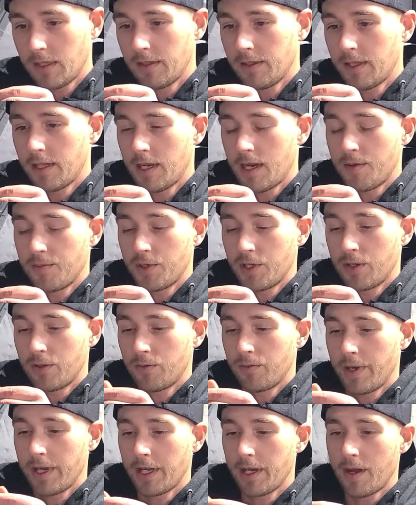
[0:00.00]
Then I'm going to
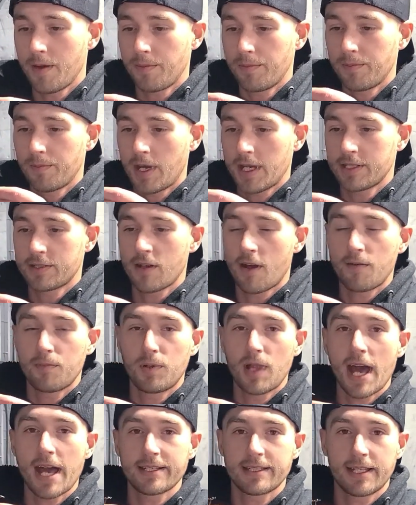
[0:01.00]
rig up my soft
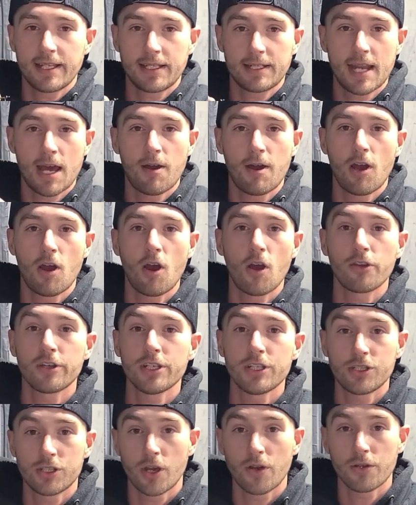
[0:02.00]
plastic. Now I
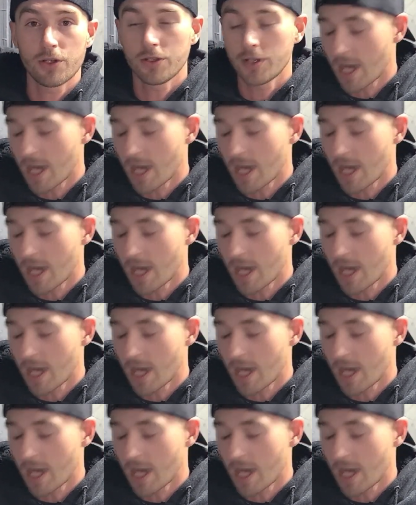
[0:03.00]
already showed you